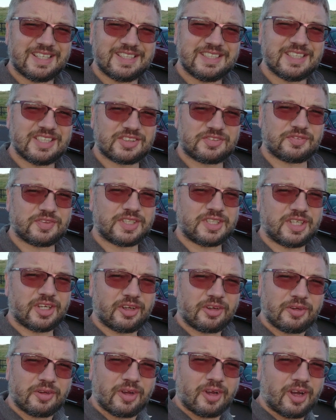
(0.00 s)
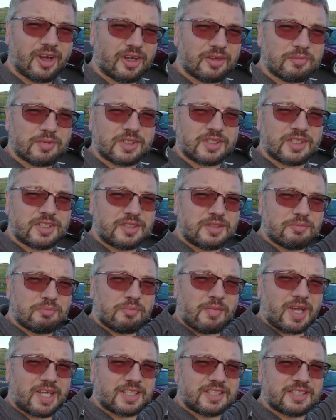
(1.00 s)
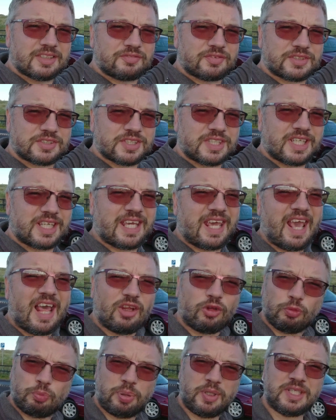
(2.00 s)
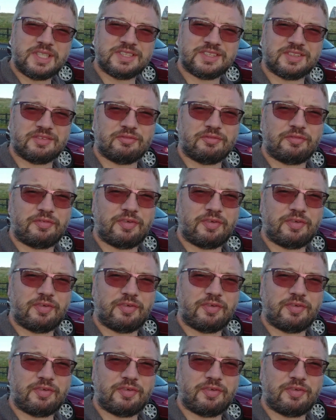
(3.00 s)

In this video, I'm at the magnificent Kelpies in